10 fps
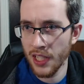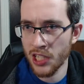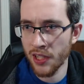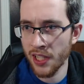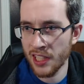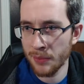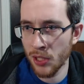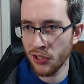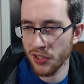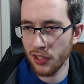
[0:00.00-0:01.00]
Is there anything
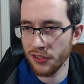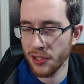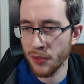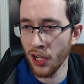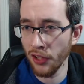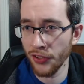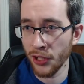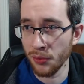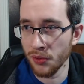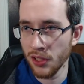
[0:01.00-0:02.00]
Marcos Alonso can't do?